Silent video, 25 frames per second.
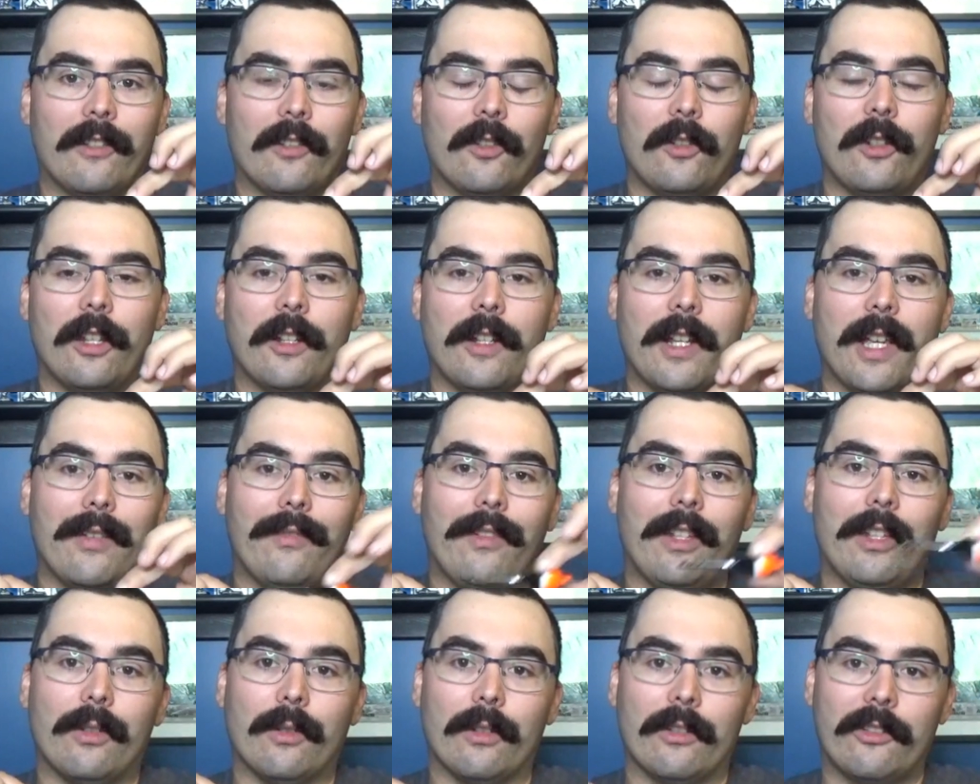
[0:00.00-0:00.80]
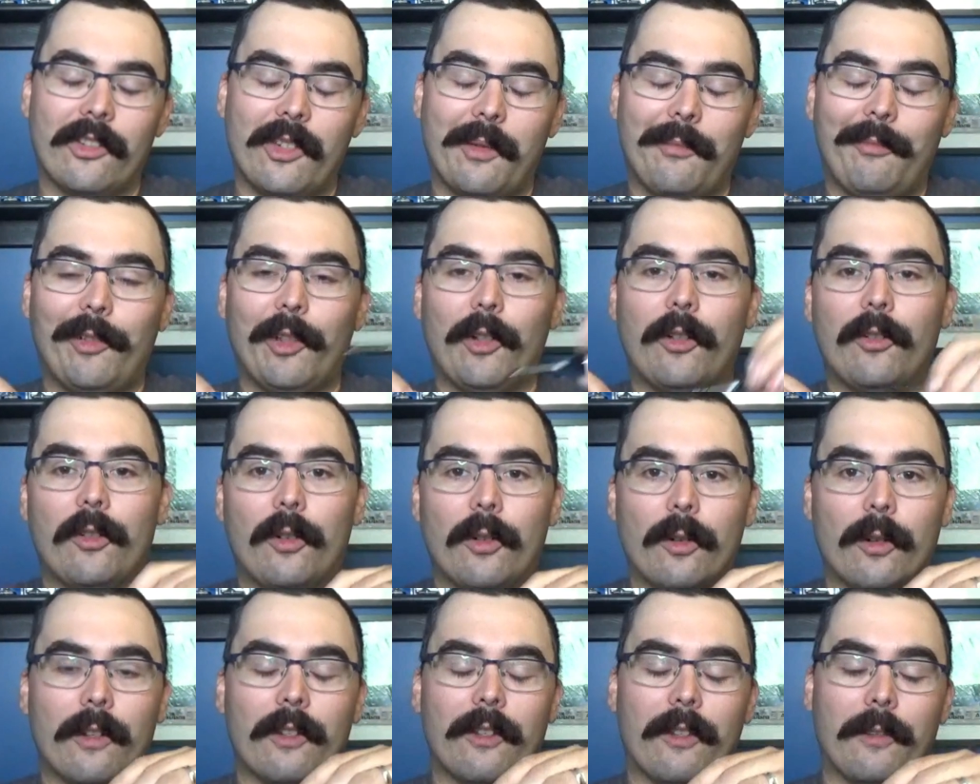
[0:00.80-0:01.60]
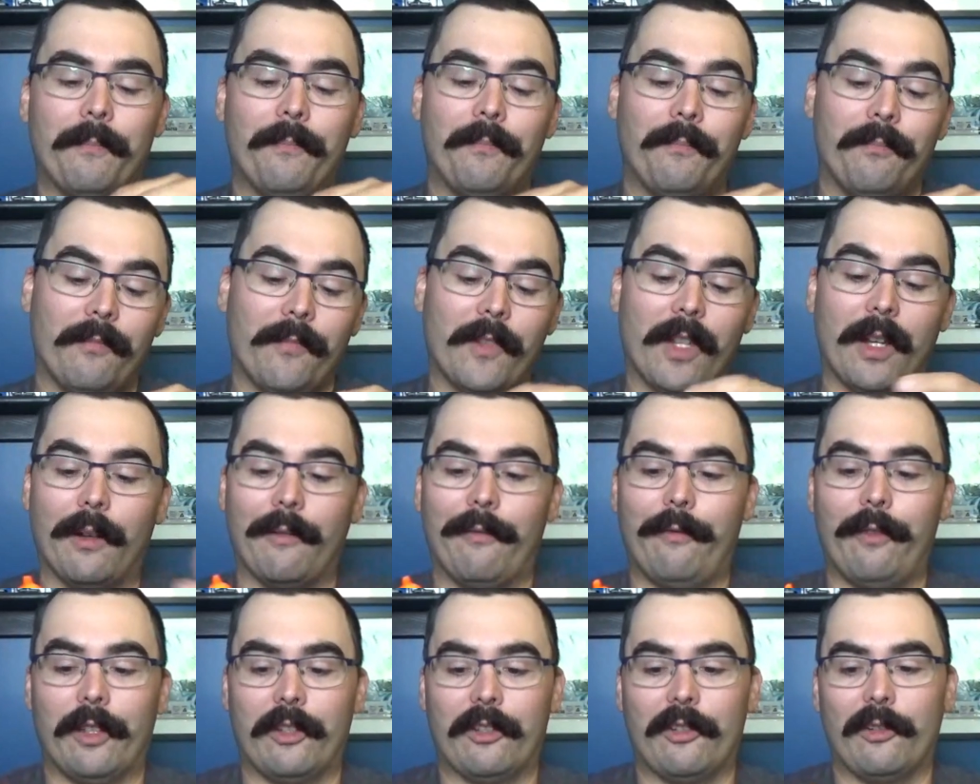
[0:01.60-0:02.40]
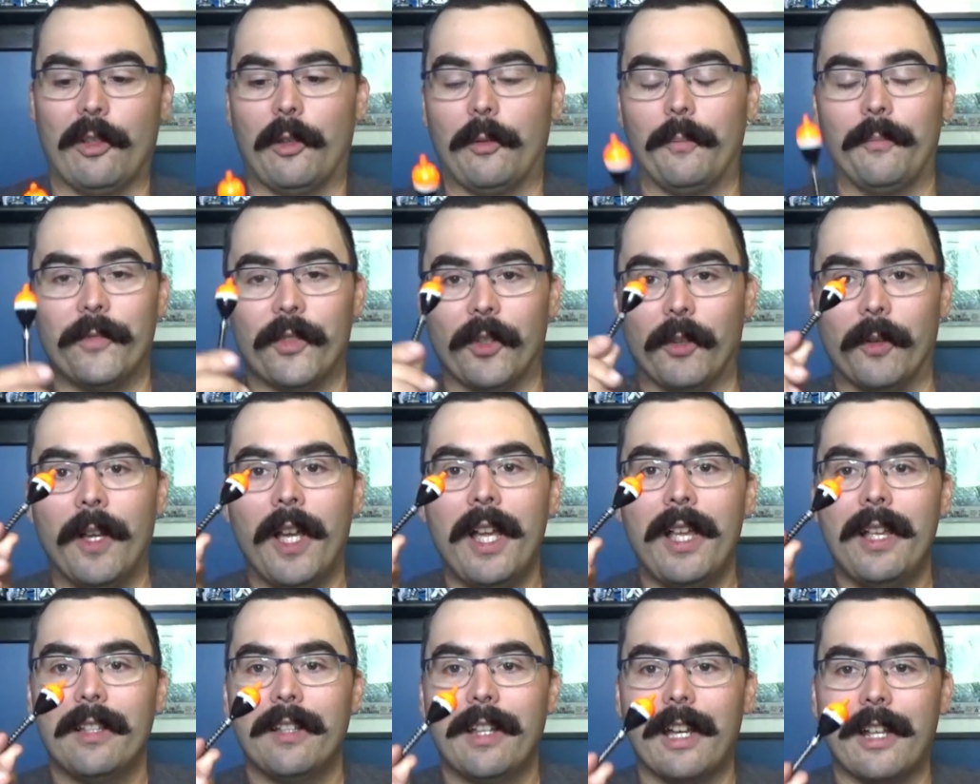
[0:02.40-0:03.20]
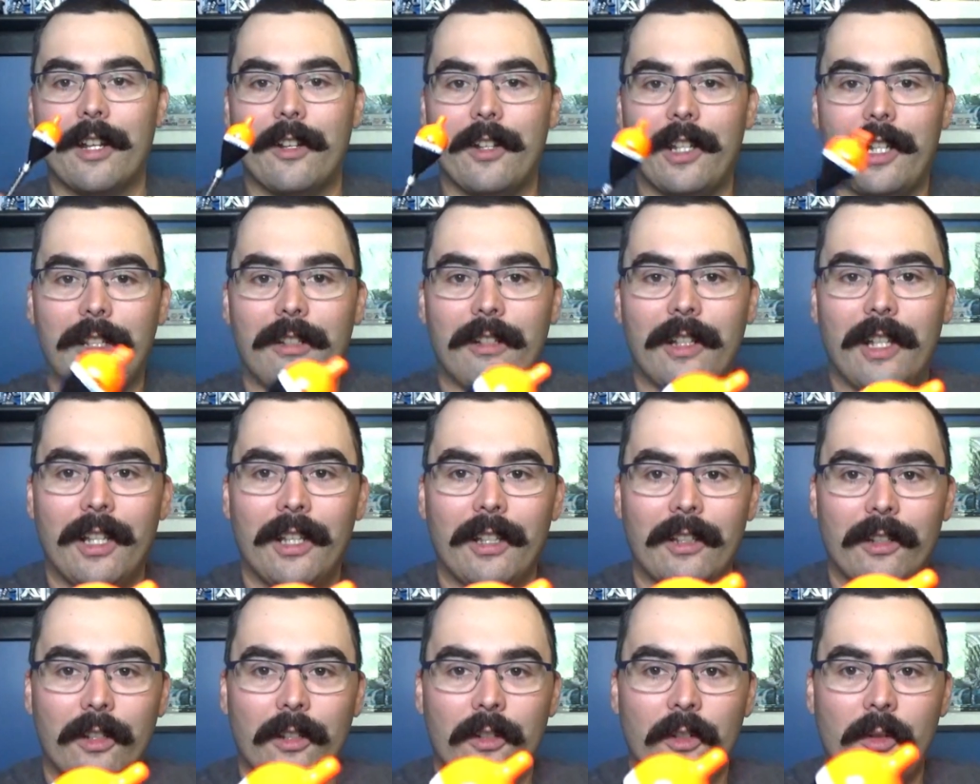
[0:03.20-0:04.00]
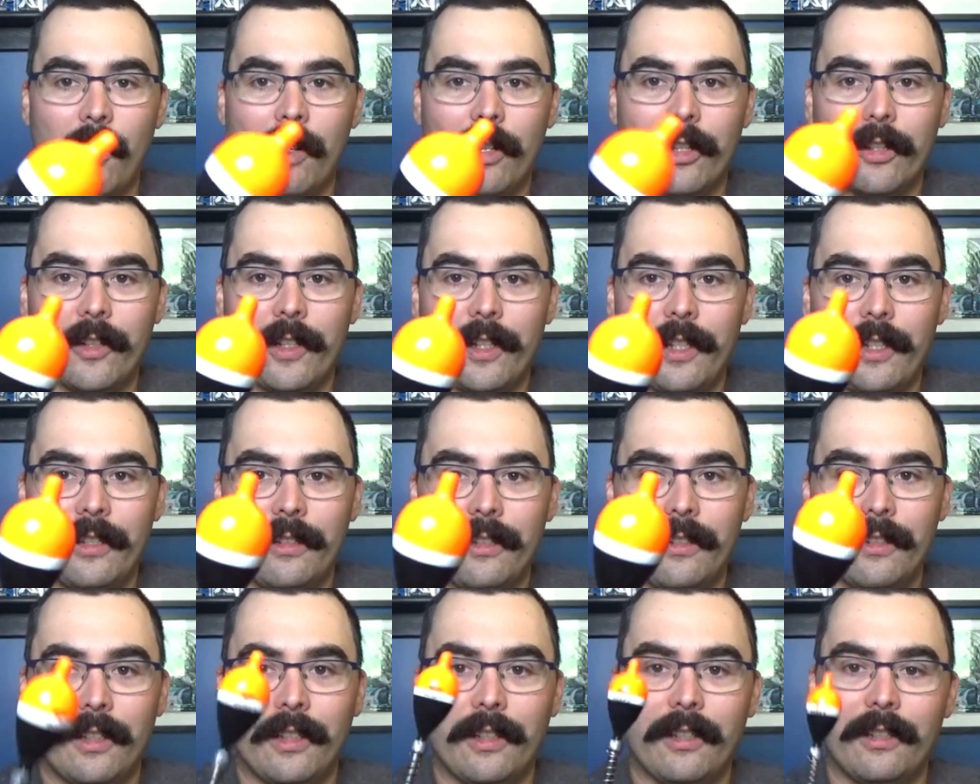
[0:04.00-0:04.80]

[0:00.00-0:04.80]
So you can have either a slip float or a fixed float. So kind of neat, good quality.